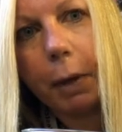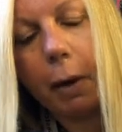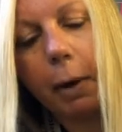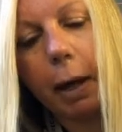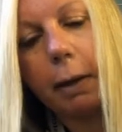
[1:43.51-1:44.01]

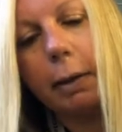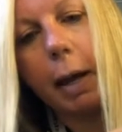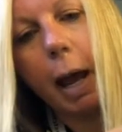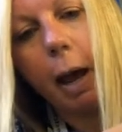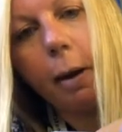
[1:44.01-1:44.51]
Okay,
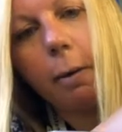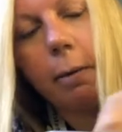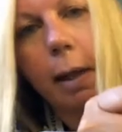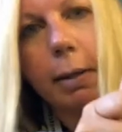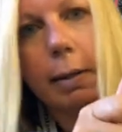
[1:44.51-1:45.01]
now
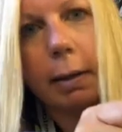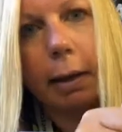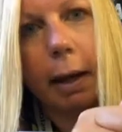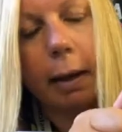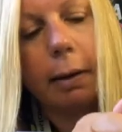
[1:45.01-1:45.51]
let's look
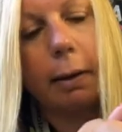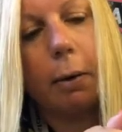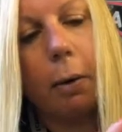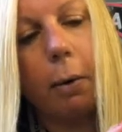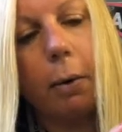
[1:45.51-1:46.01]
at
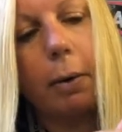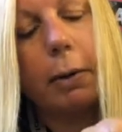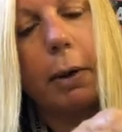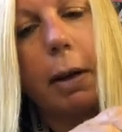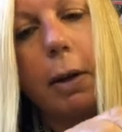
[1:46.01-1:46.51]
cold.
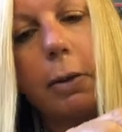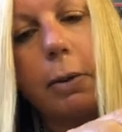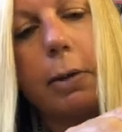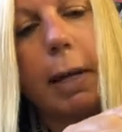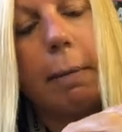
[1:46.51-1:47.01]
So
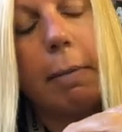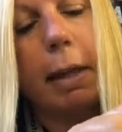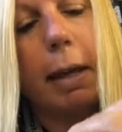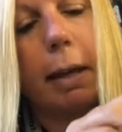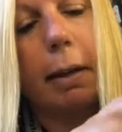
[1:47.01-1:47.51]
same
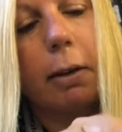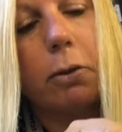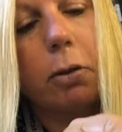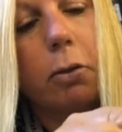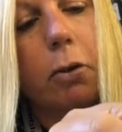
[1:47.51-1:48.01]
thing,
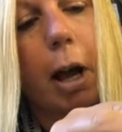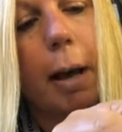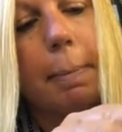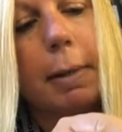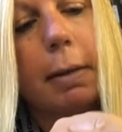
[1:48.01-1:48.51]
2
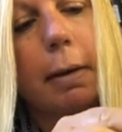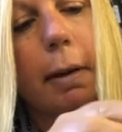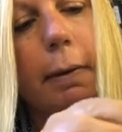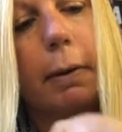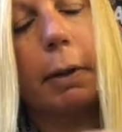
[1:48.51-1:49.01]
drops of
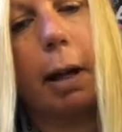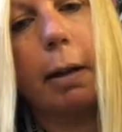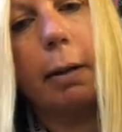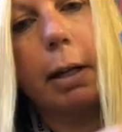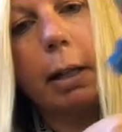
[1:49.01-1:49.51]
food
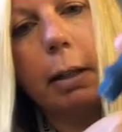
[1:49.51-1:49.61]
coloring.